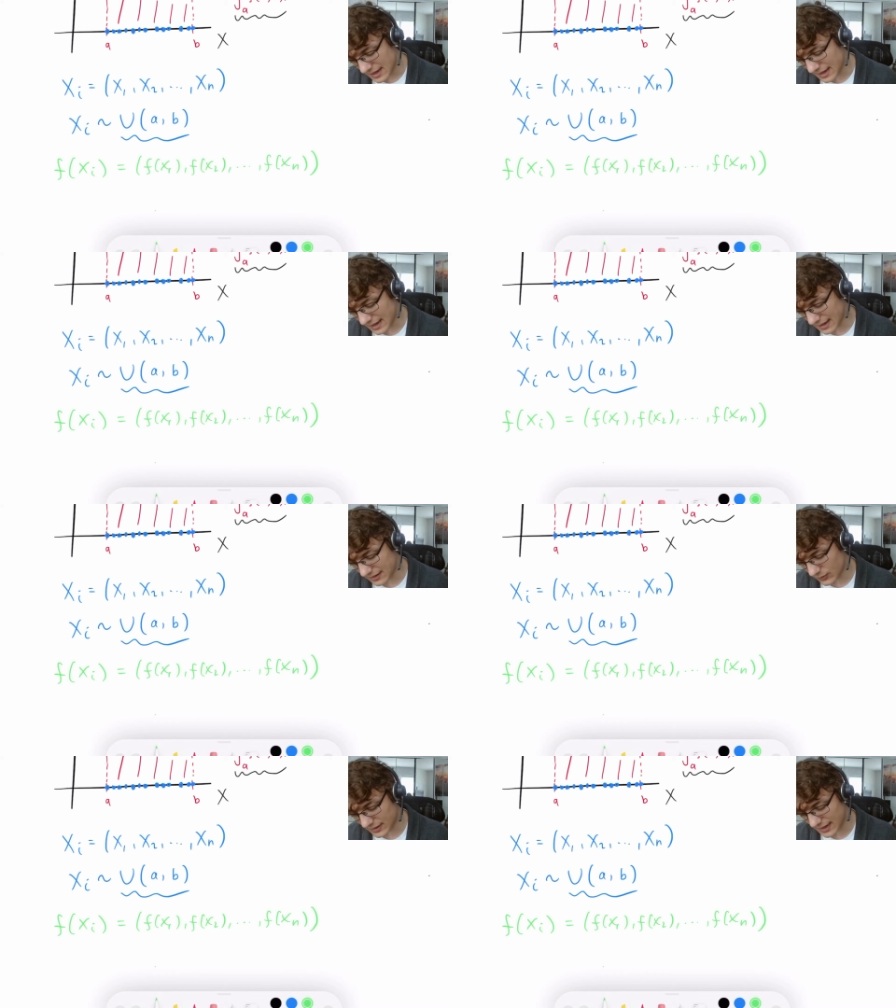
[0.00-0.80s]

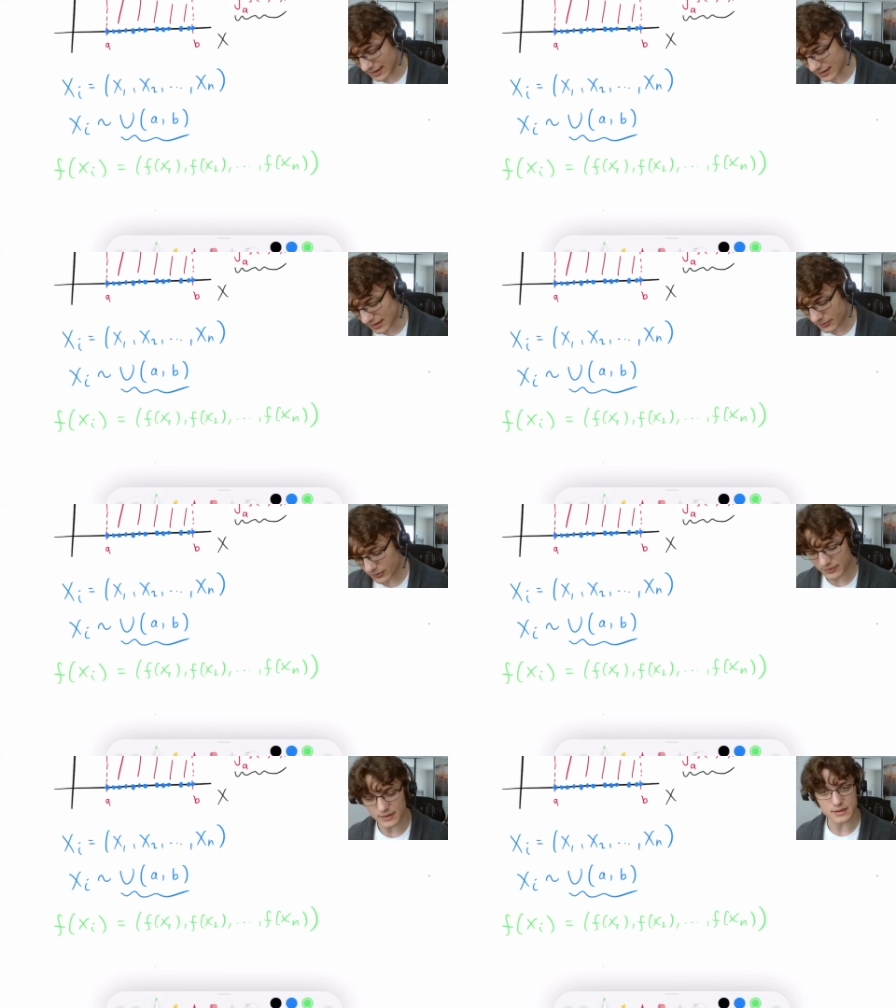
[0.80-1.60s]
and we end up
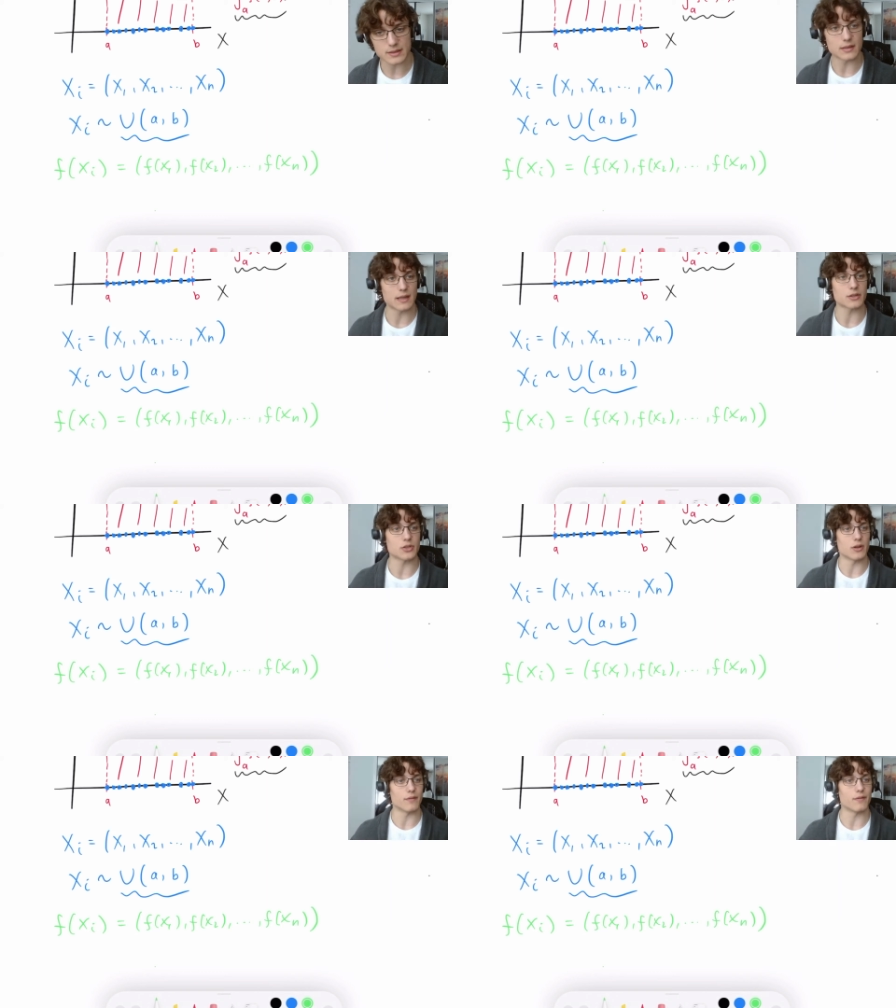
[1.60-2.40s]
with this
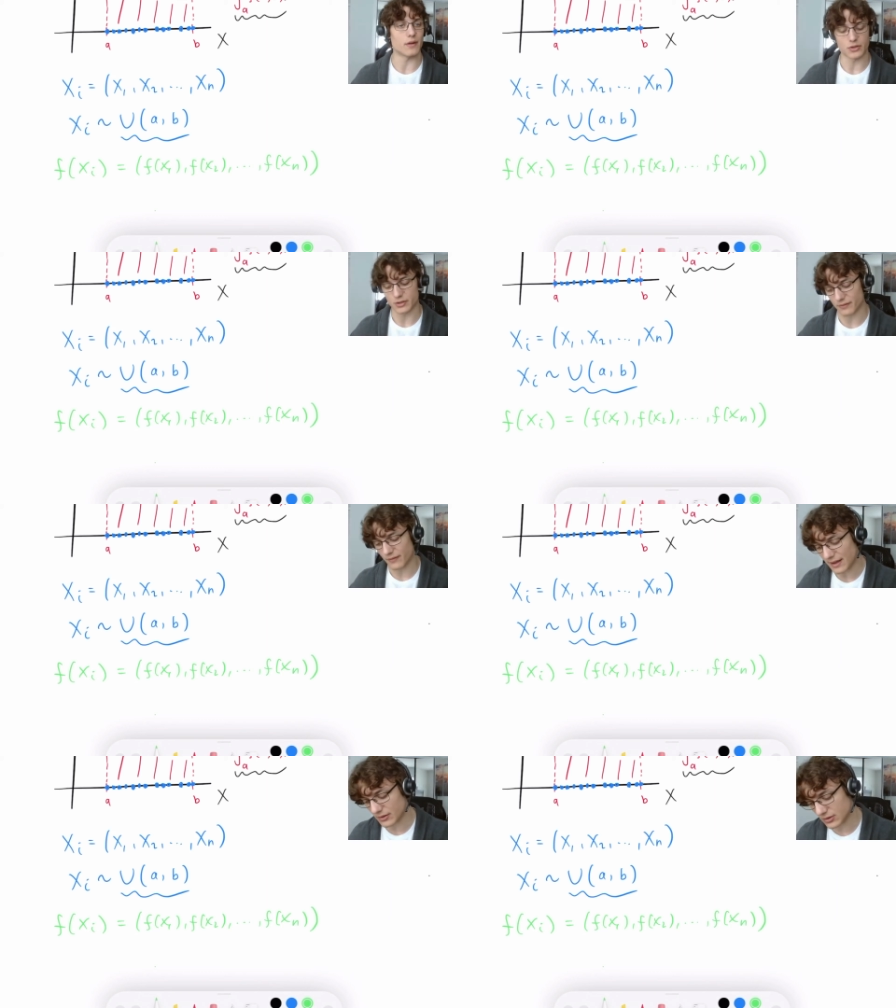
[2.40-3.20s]
collection of function
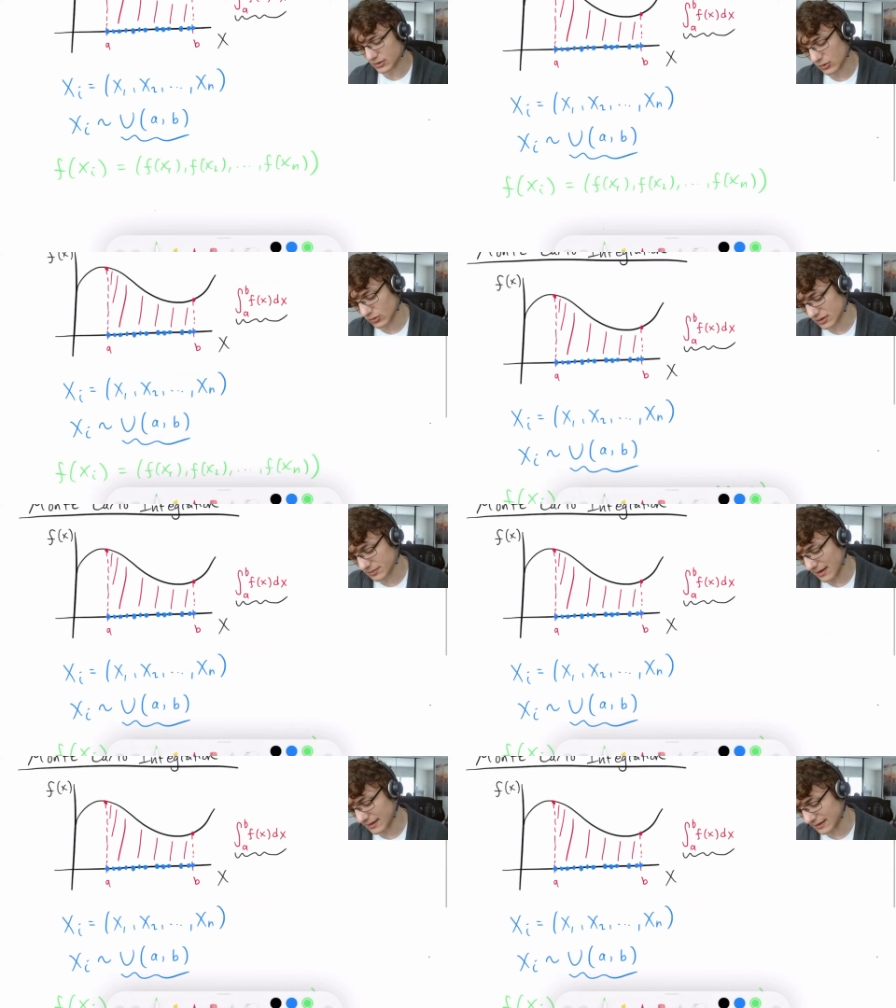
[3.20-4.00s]
values
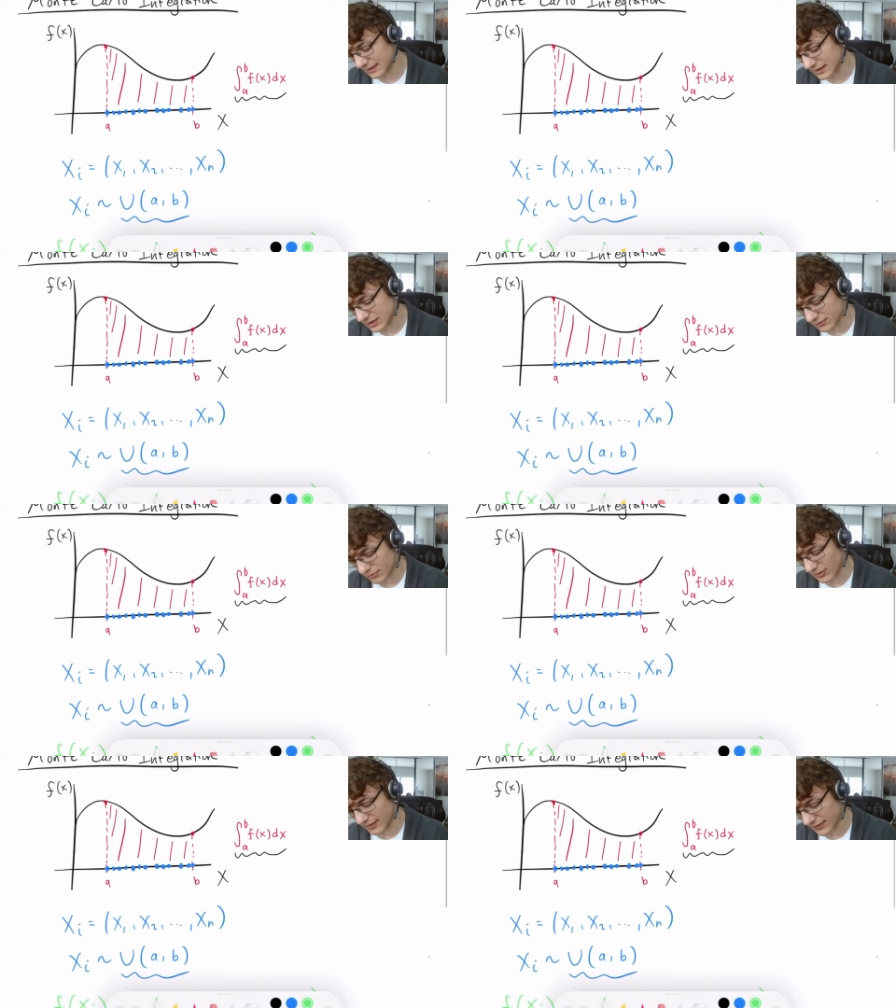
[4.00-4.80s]
corresponding to each
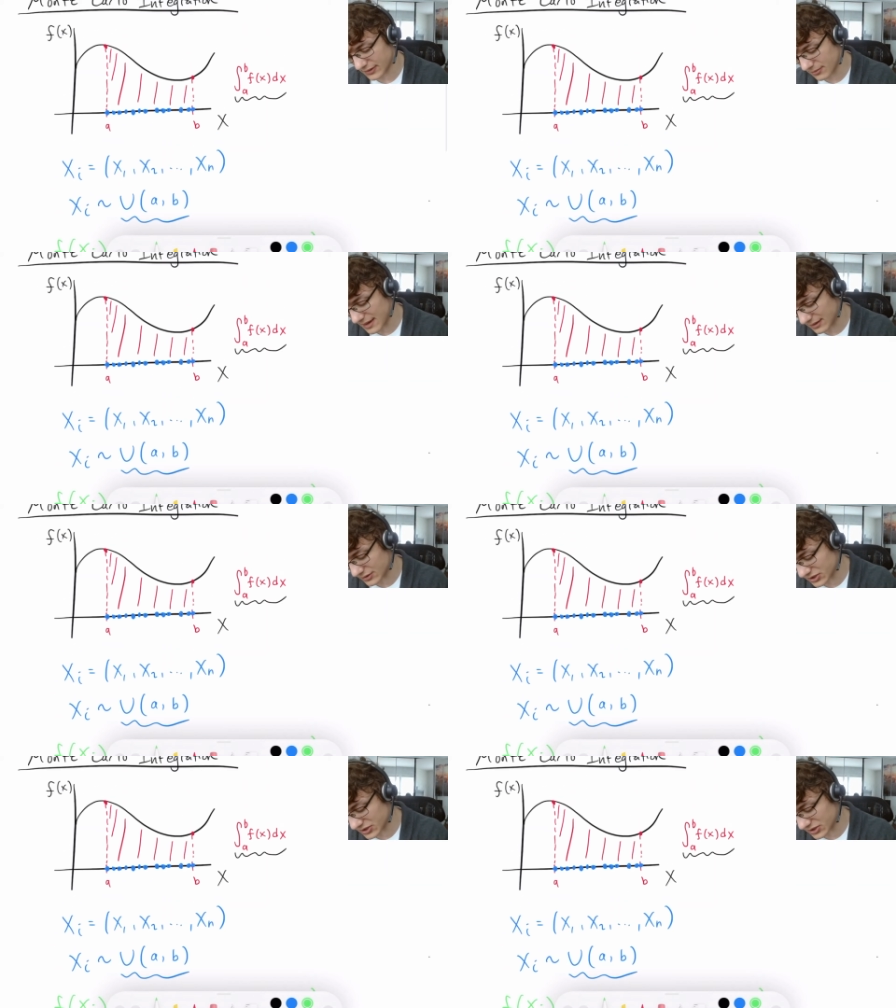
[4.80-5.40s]
point in the domain.